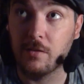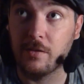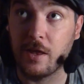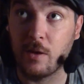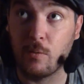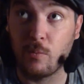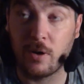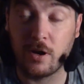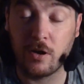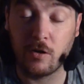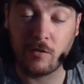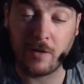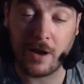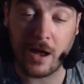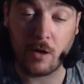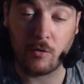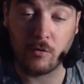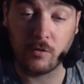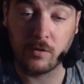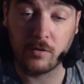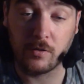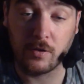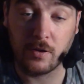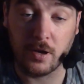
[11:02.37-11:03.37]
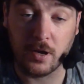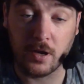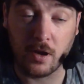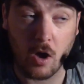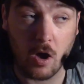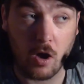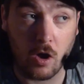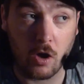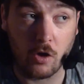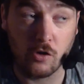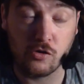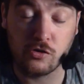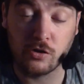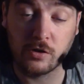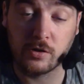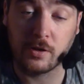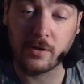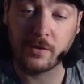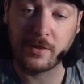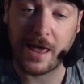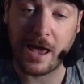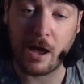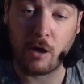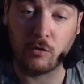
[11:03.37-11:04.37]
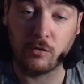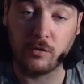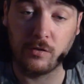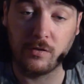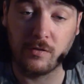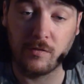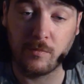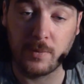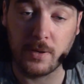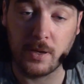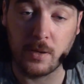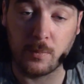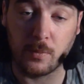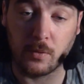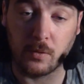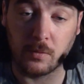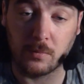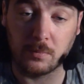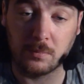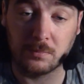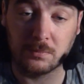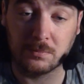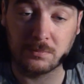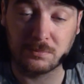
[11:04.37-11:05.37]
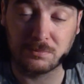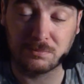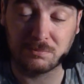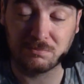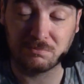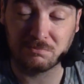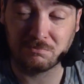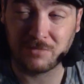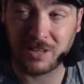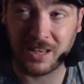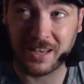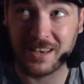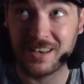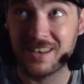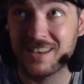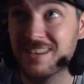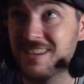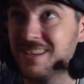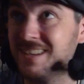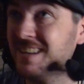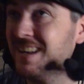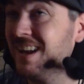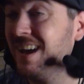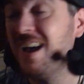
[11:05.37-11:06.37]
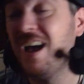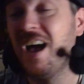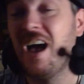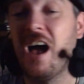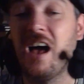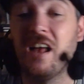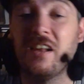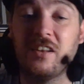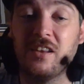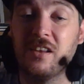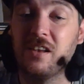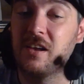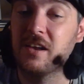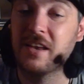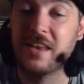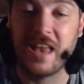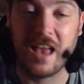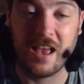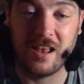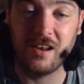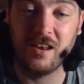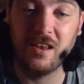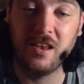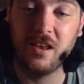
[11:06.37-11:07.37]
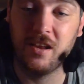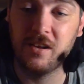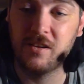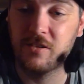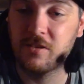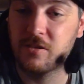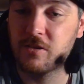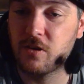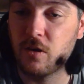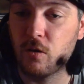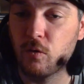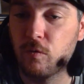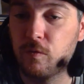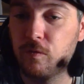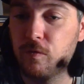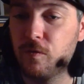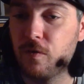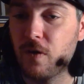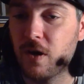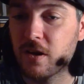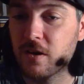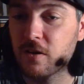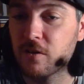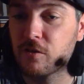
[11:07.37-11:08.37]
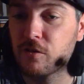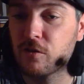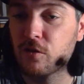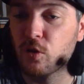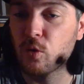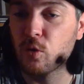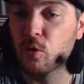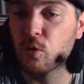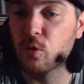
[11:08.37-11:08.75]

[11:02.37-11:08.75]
They went around seeing hundreds of thousands of people. Like, again, it's so fucking stupid.